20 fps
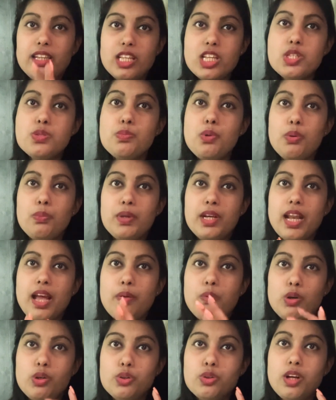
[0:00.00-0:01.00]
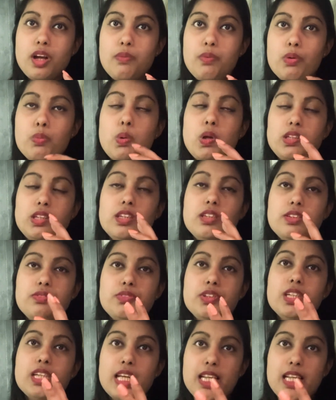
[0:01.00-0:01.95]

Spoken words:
this moment I want to cover what are different